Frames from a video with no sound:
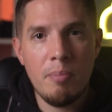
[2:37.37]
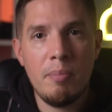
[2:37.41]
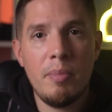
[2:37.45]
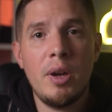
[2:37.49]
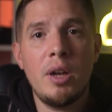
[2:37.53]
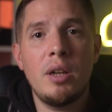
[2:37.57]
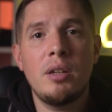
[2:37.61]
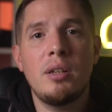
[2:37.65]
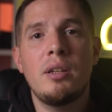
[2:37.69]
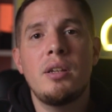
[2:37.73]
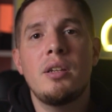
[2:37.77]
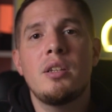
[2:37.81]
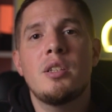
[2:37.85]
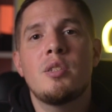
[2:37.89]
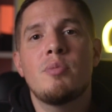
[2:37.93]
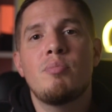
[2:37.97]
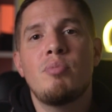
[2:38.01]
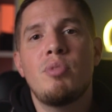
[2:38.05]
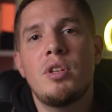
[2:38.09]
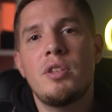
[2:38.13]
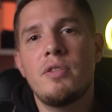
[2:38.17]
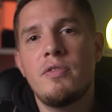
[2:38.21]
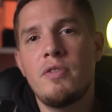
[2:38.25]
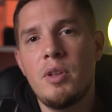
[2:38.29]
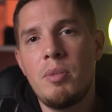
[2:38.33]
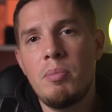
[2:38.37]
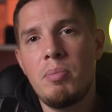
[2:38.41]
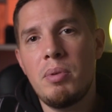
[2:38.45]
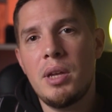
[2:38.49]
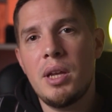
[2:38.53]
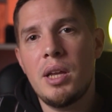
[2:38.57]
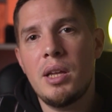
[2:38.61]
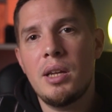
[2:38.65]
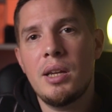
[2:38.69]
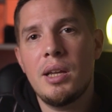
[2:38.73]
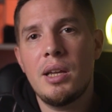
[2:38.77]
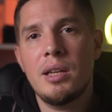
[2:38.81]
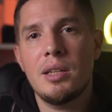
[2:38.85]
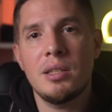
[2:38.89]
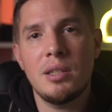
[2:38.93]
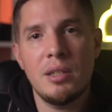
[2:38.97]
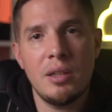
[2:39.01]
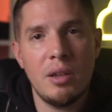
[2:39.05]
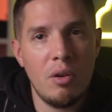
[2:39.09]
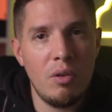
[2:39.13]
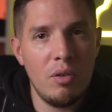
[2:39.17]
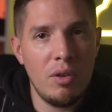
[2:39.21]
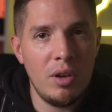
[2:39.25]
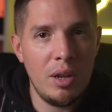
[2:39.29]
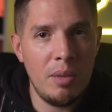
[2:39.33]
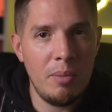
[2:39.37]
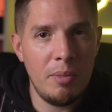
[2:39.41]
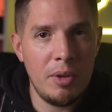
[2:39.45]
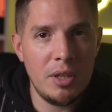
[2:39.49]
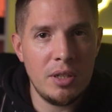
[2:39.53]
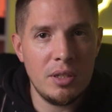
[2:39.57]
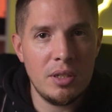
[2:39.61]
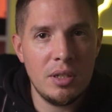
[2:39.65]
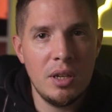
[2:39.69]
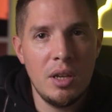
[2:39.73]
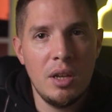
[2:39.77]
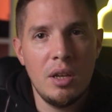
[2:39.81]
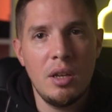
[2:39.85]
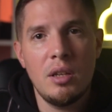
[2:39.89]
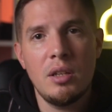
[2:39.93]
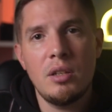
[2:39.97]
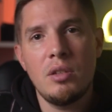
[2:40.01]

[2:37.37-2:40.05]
But ExpressVPN has no limits